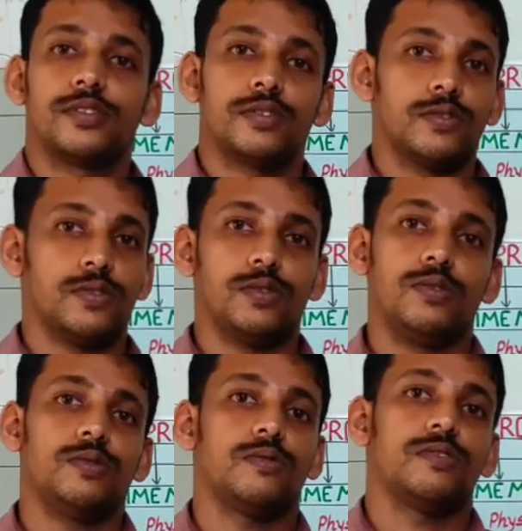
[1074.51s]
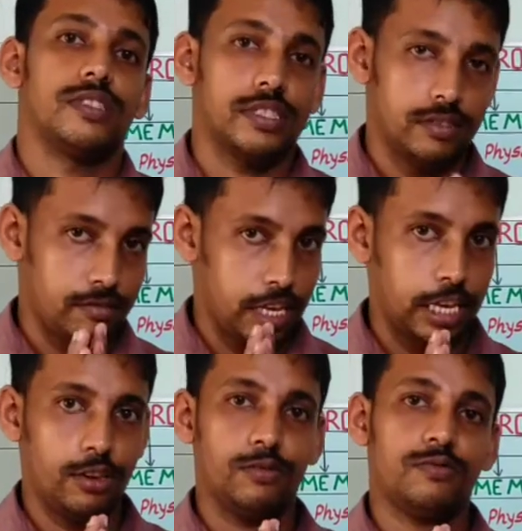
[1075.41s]
So
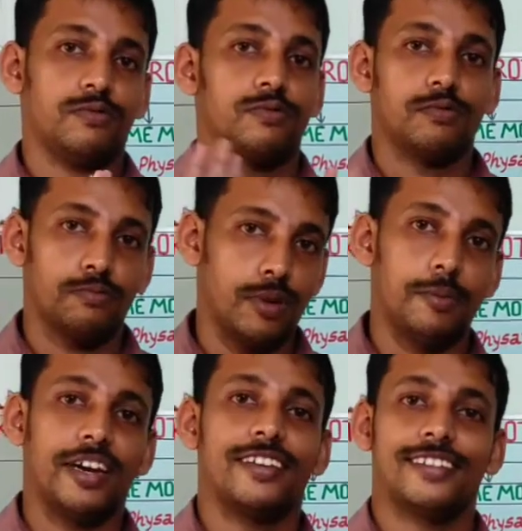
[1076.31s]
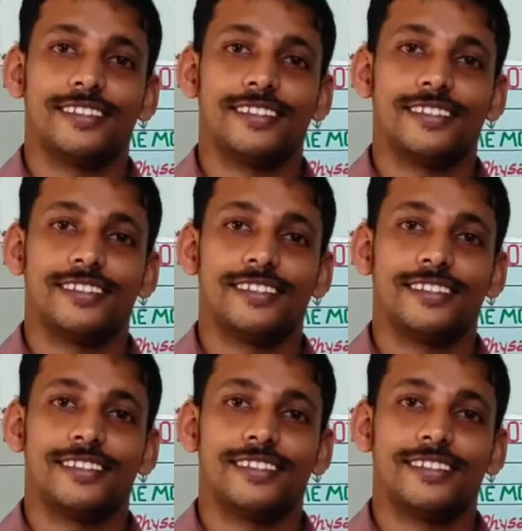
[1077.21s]
thank you. Bye bye.